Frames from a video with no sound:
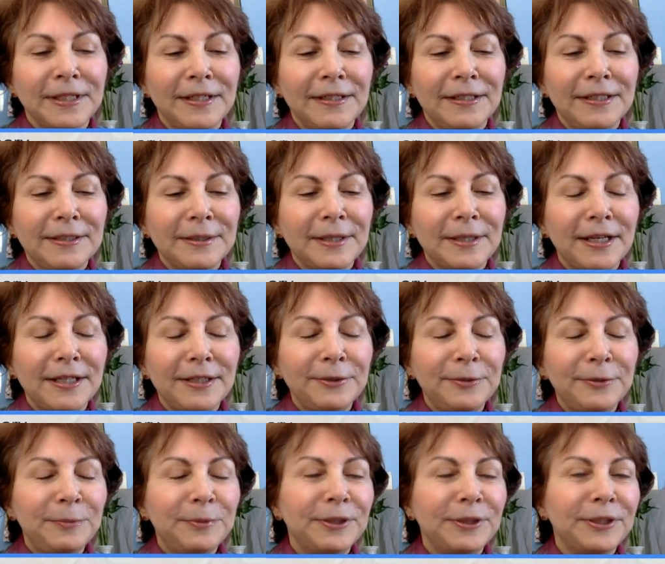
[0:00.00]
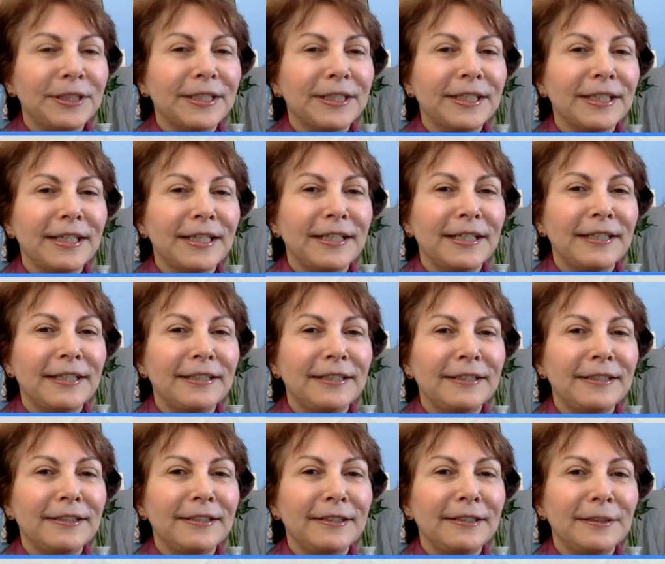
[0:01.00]
his haiku book, and
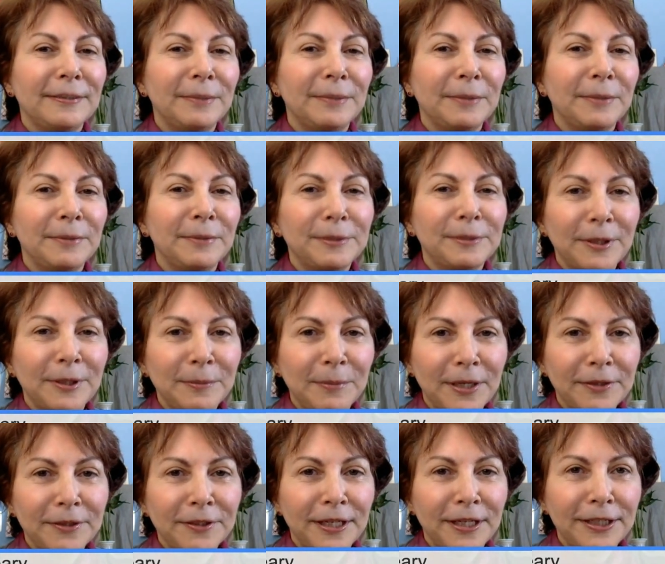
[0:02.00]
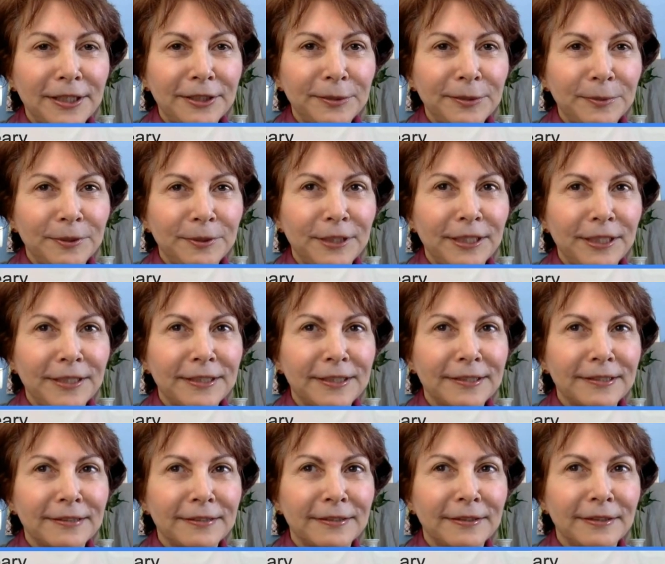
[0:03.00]
published by Modern Haiku Press.
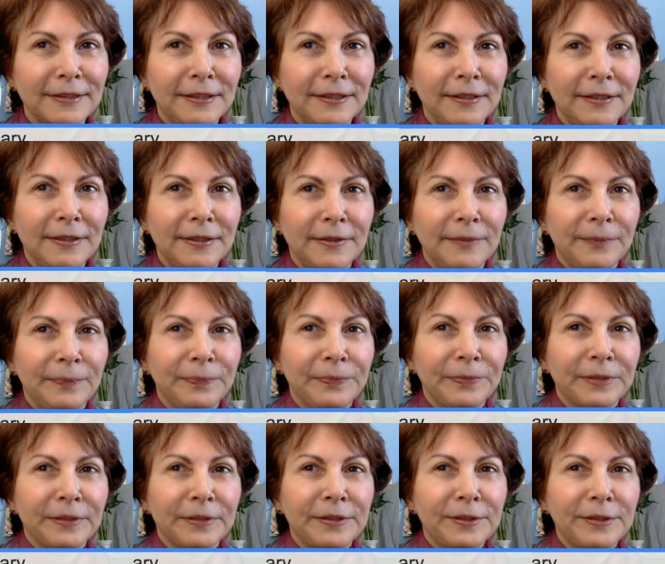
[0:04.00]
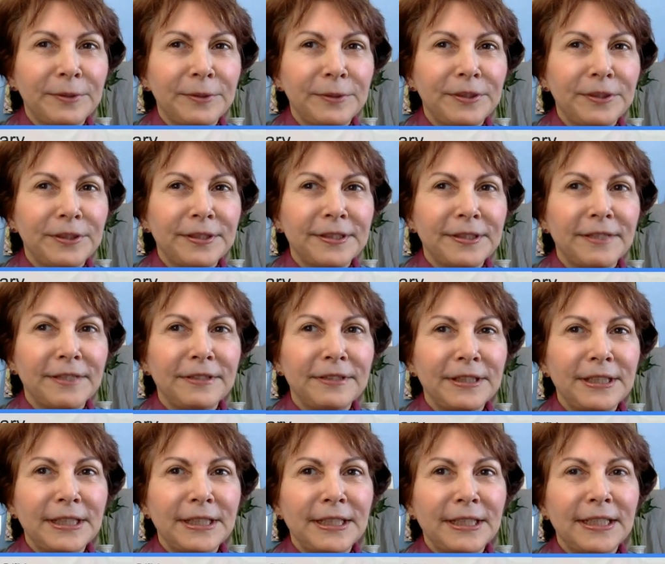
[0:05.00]
She was just
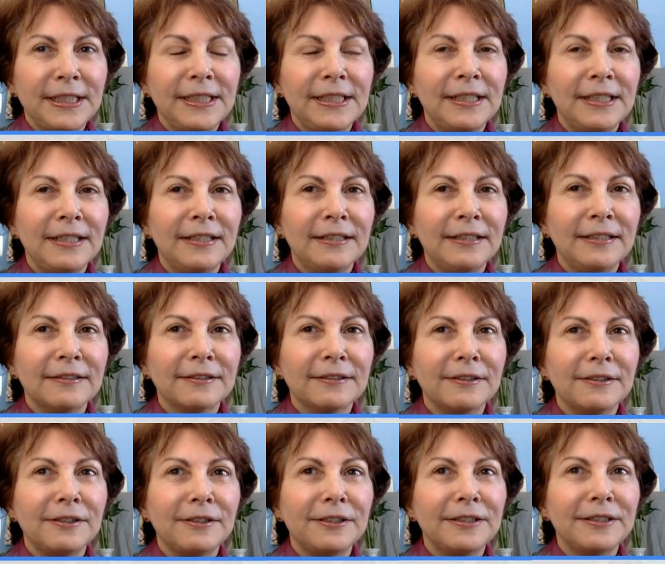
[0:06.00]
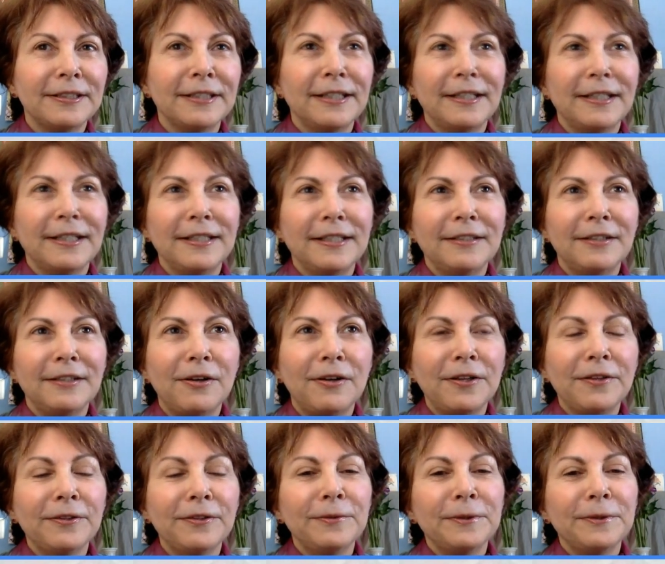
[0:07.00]
17, it's called, and
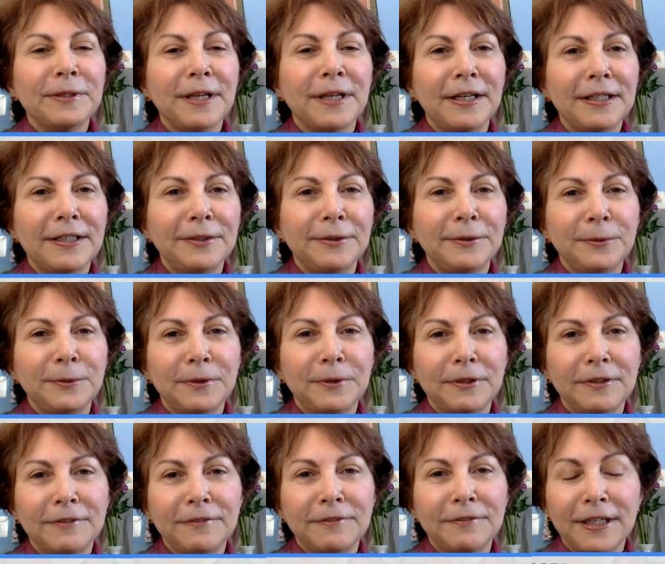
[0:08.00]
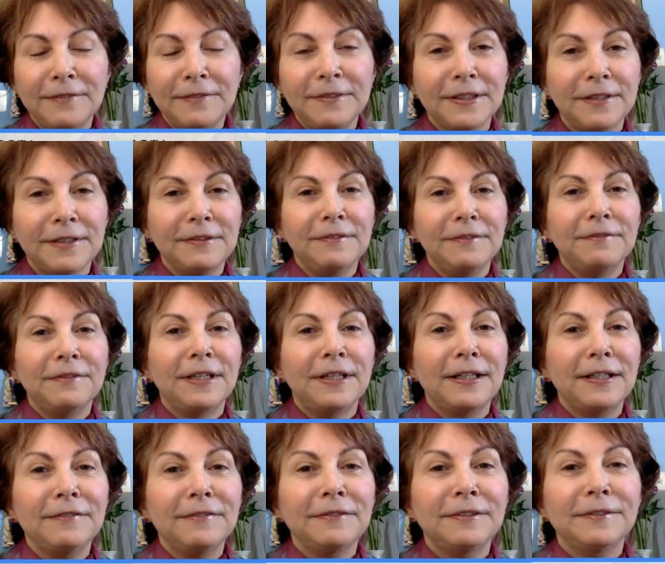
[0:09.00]
all those haiku are
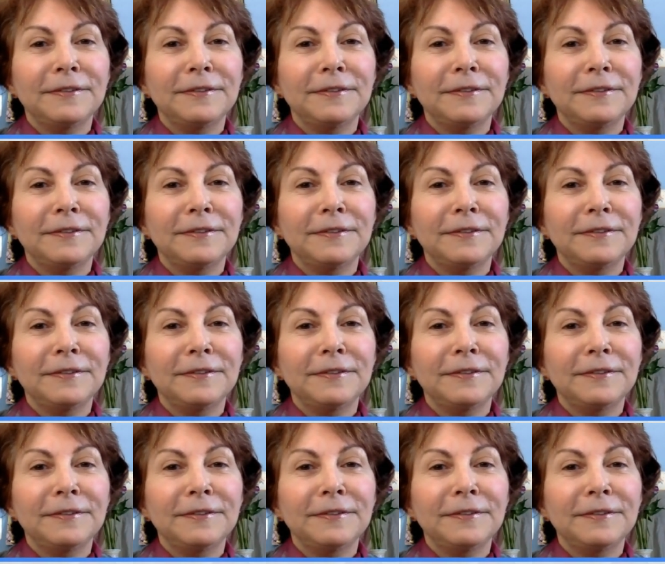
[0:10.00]
575.